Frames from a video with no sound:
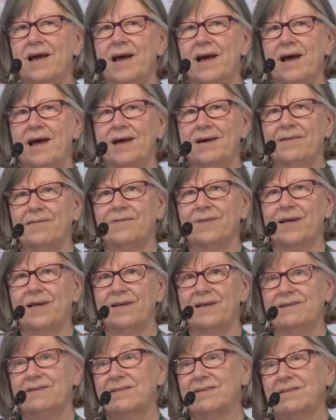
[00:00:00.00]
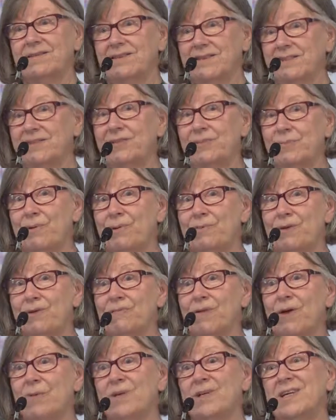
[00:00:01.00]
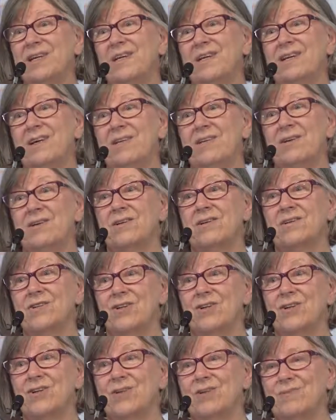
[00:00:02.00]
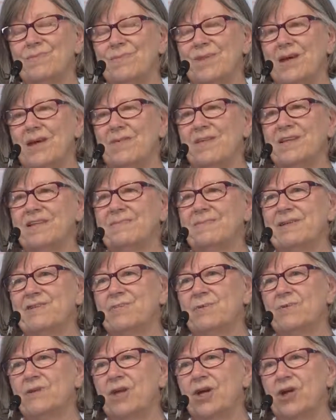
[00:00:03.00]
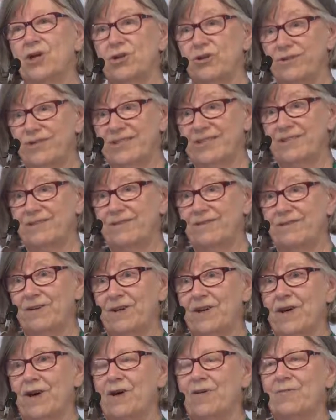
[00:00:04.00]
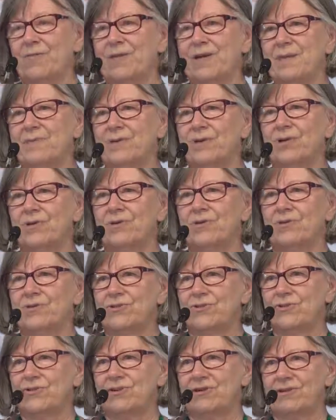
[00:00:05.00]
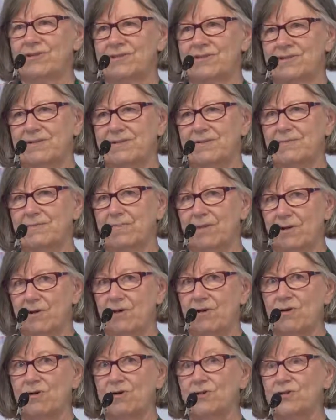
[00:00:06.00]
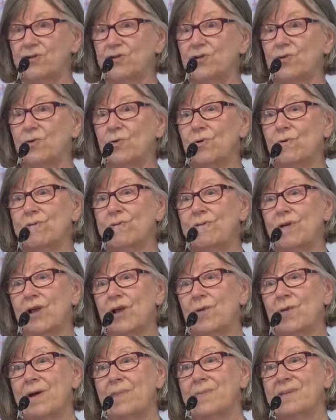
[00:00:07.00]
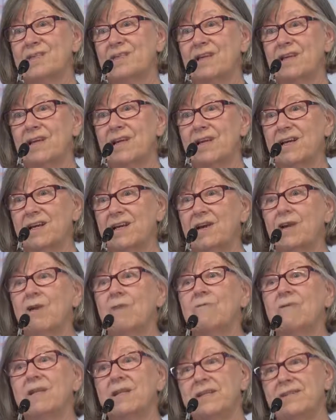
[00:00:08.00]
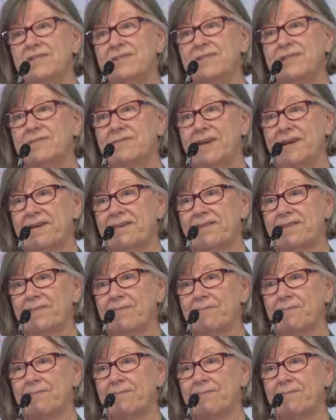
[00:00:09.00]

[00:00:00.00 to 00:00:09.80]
And you're probably right, we need another term that's much more inclusive of people who do not belong to or follow a particular religious faith.